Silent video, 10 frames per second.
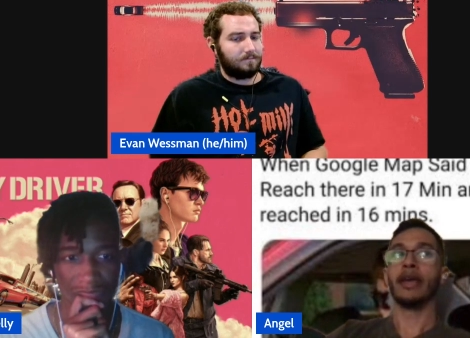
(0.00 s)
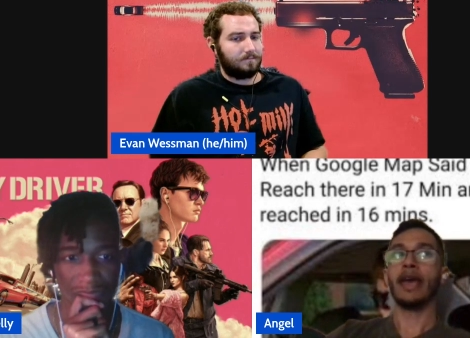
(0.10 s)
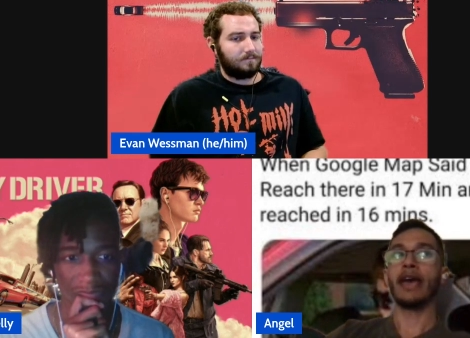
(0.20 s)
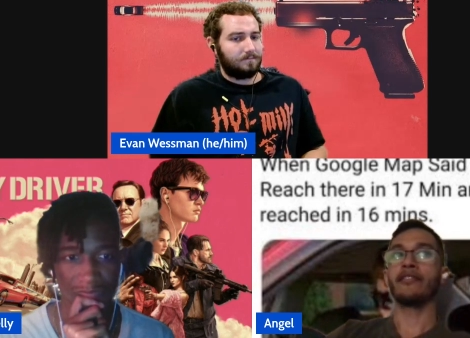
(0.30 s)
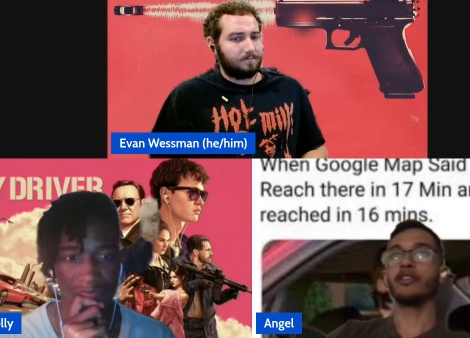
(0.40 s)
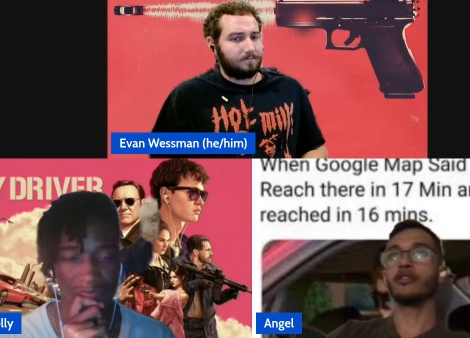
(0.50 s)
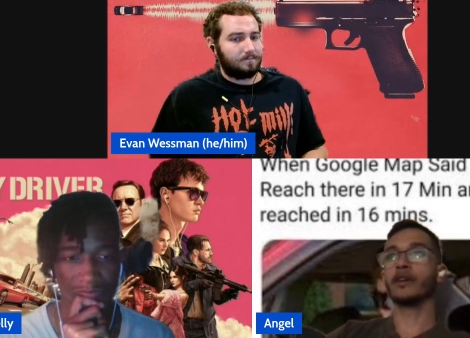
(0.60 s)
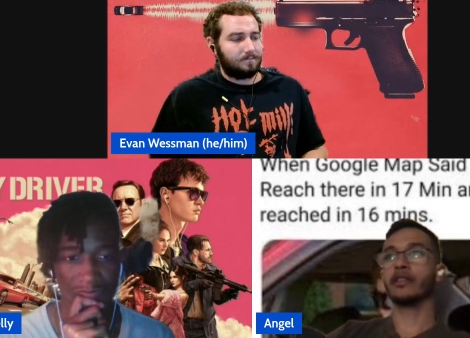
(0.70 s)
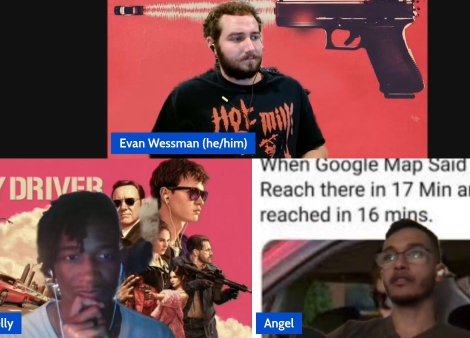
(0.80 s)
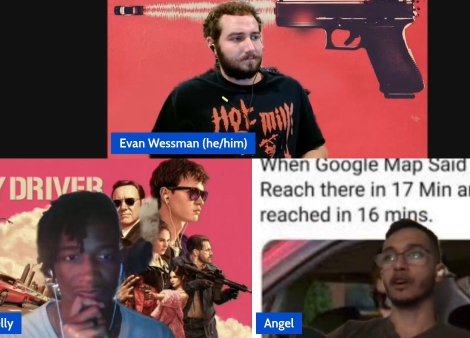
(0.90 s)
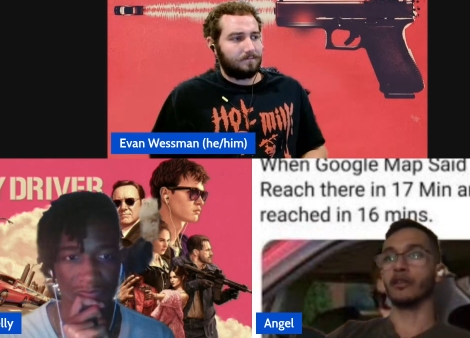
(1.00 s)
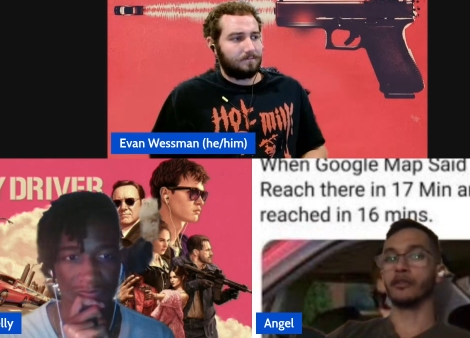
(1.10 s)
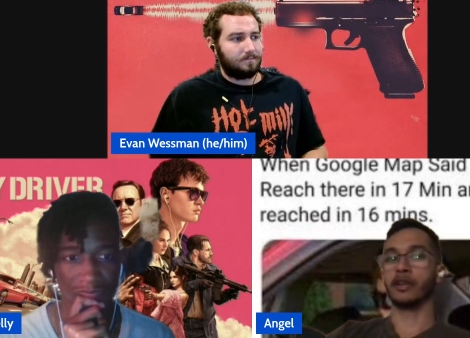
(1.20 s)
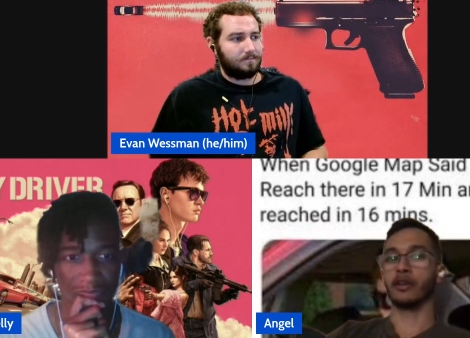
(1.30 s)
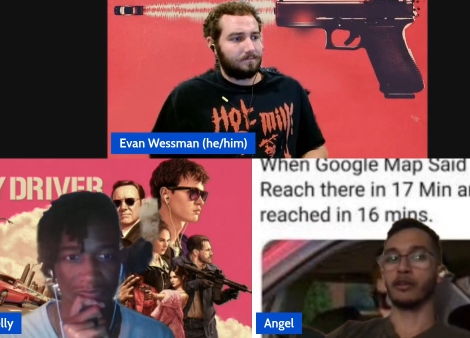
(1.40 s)
Speaker 1: and then you've got these other
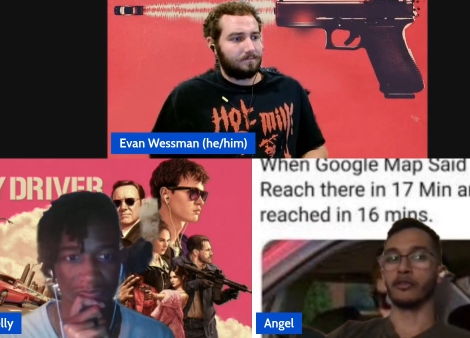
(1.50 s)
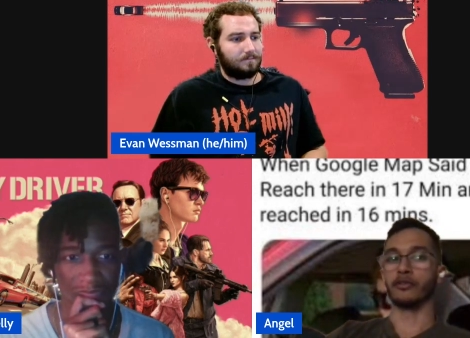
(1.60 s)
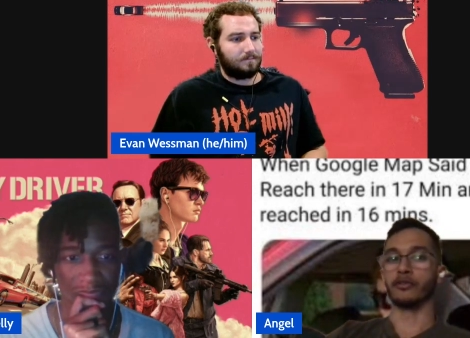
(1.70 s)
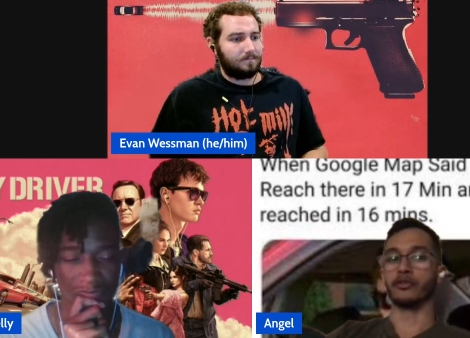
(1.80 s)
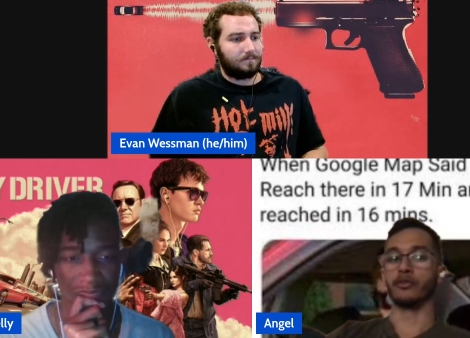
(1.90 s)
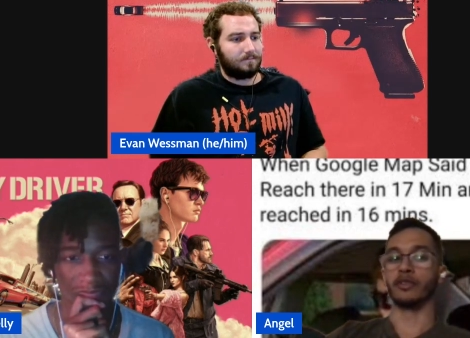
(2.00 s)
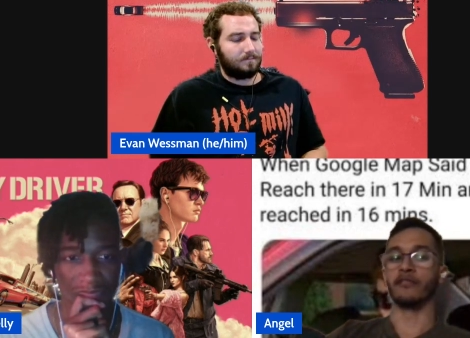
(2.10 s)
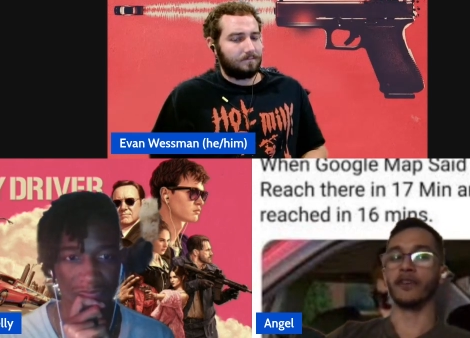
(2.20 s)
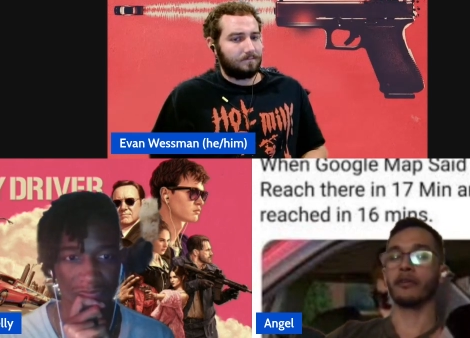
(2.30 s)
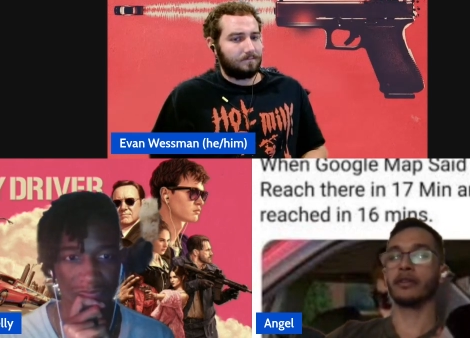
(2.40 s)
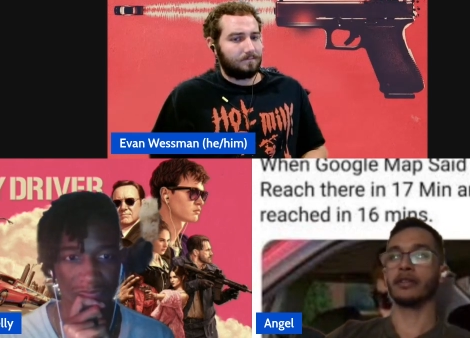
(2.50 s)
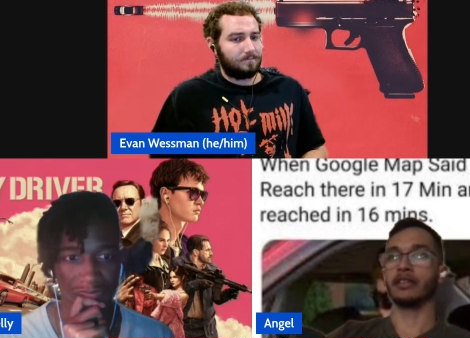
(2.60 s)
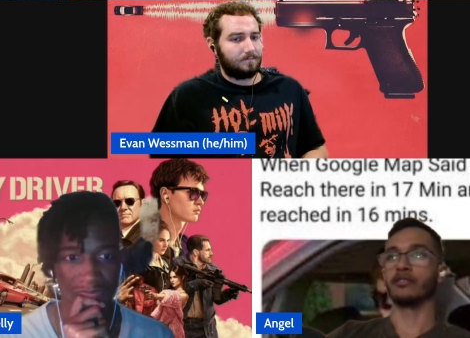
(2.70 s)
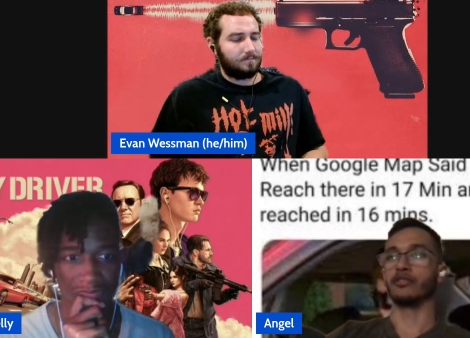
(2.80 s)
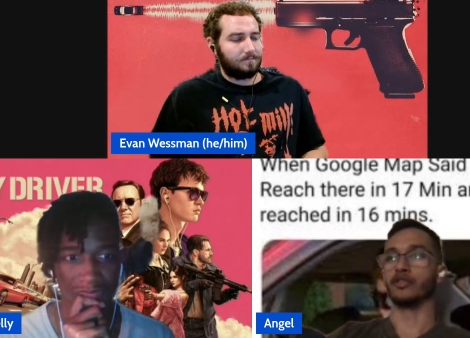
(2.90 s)
characters who at the very
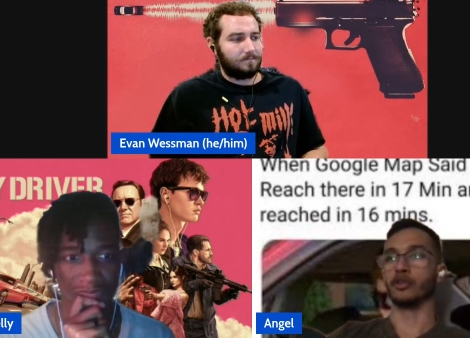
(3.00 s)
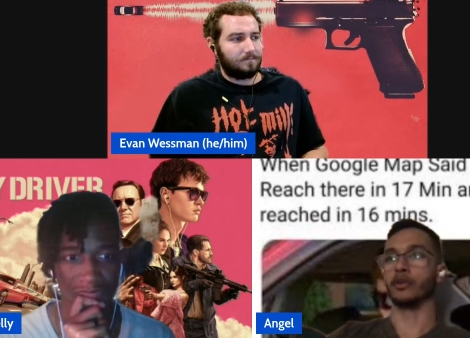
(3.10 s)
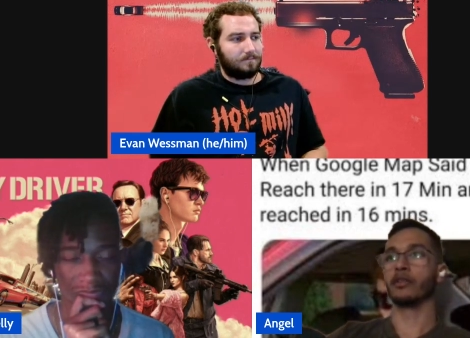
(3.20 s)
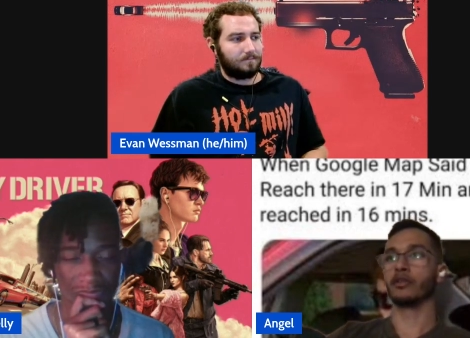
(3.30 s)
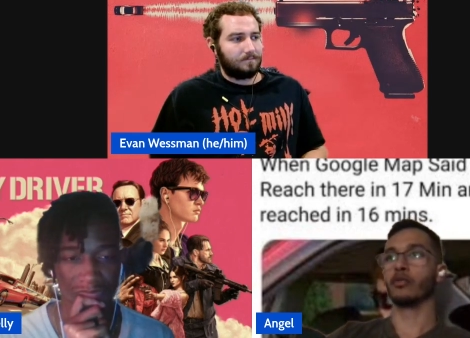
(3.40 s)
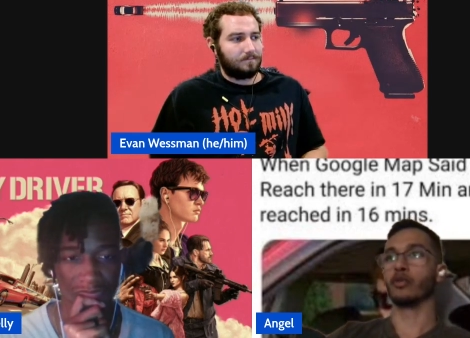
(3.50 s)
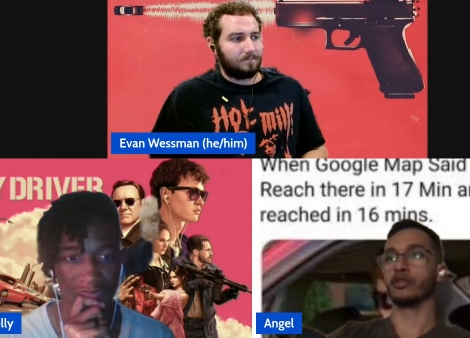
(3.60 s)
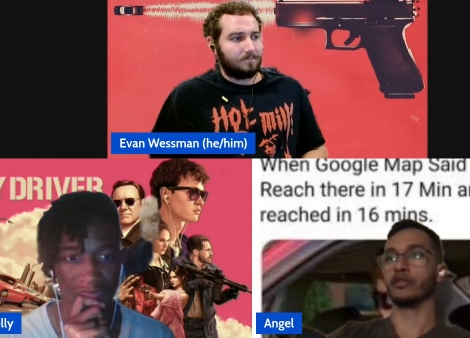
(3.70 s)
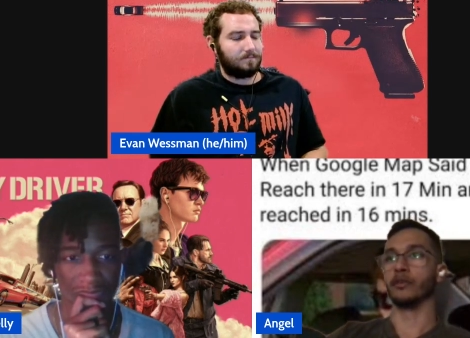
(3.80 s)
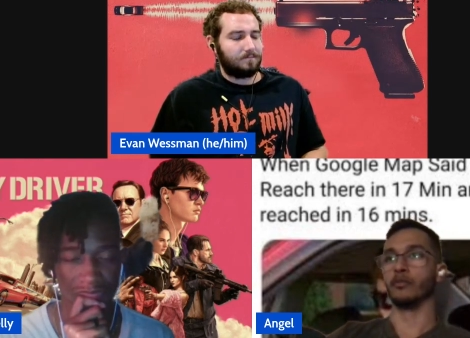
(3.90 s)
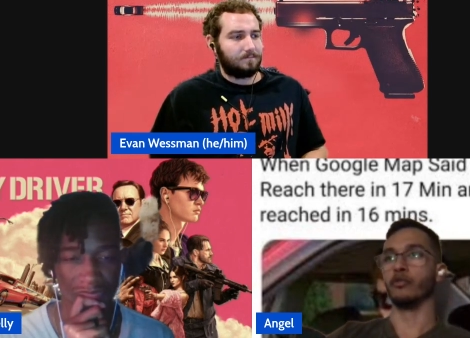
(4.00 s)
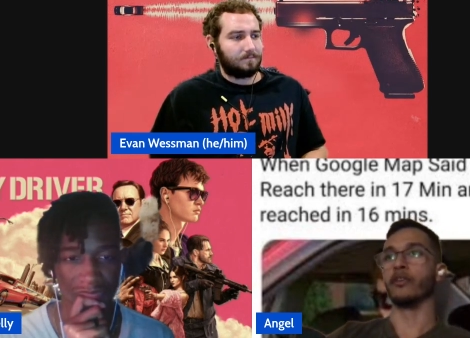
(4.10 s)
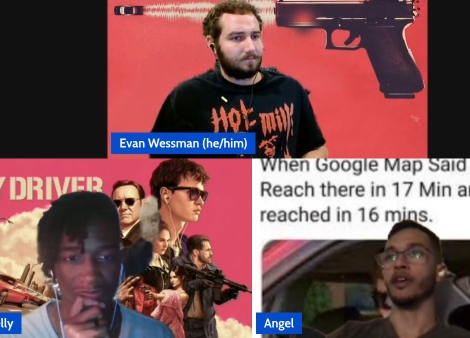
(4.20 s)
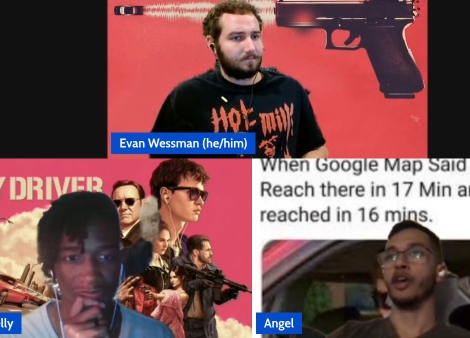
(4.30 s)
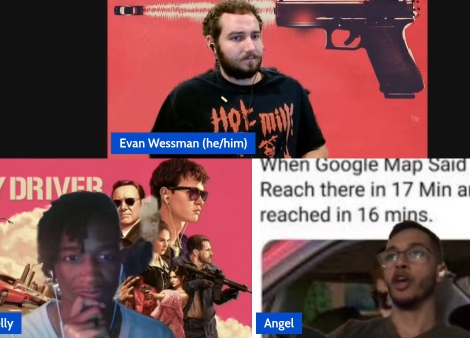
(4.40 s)
least during the course of the movie
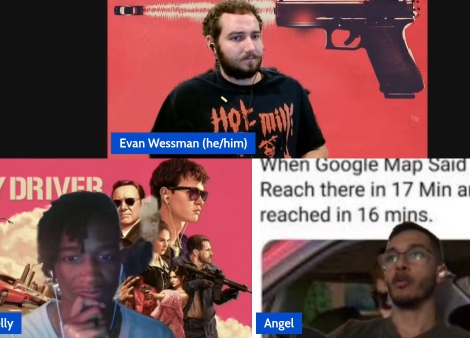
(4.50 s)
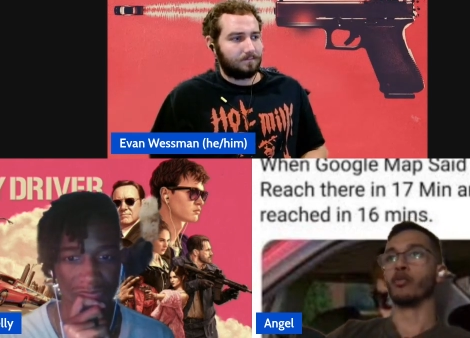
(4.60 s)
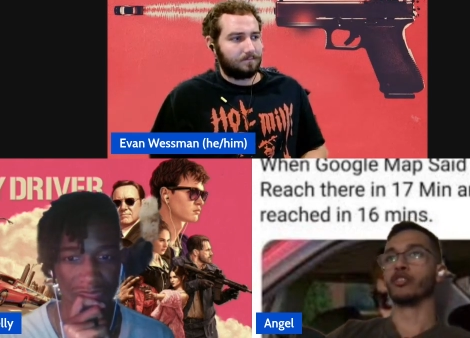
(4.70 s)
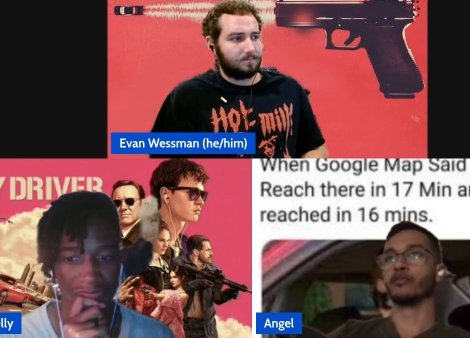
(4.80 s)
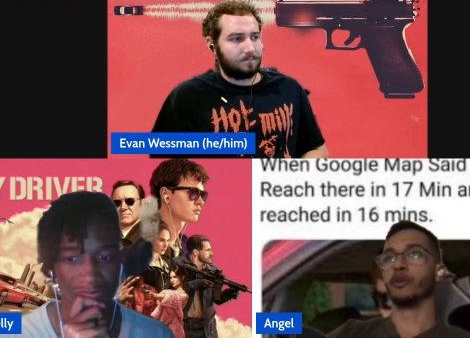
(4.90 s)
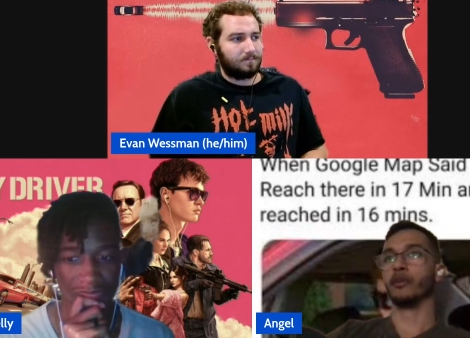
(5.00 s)
we're supposed to